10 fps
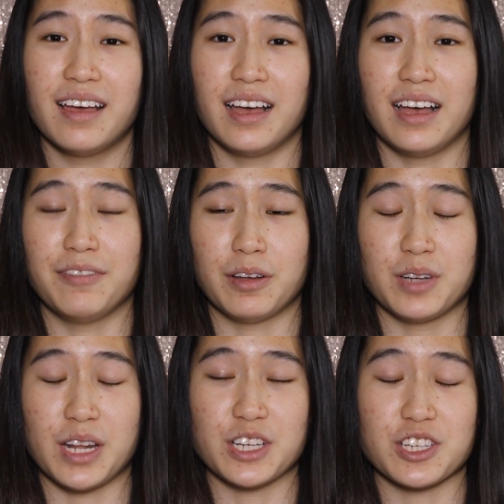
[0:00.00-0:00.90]
a
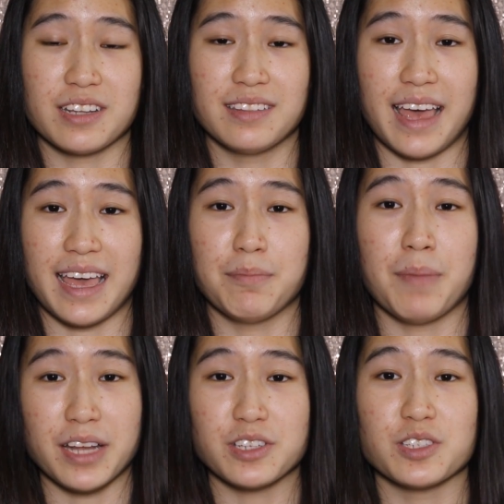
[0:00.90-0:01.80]
foundation that
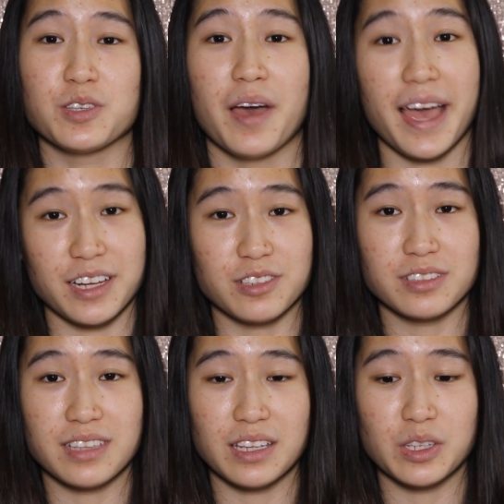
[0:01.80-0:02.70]
matches your actual
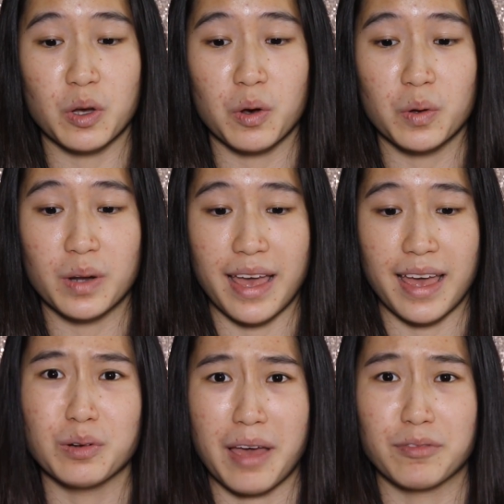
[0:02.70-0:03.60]
skin tone
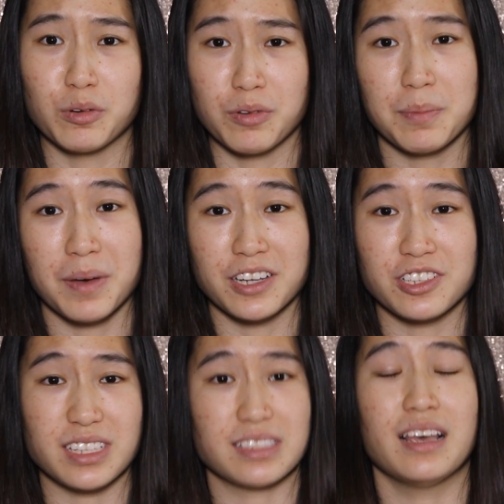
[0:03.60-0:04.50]
and don't have to
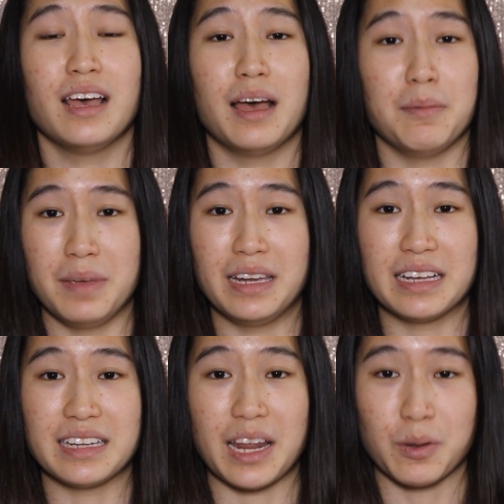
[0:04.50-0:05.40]
repurchase
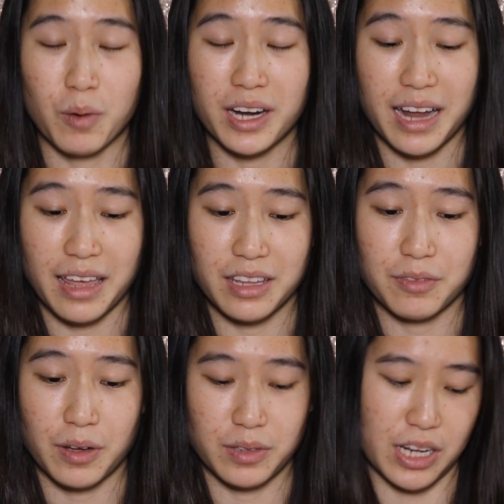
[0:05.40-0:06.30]
1,000,001 other
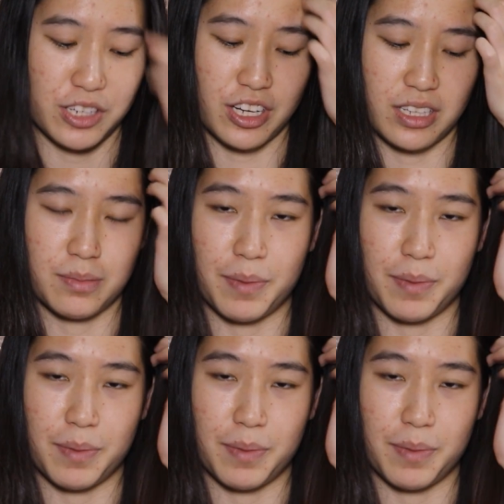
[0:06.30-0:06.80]
foundations.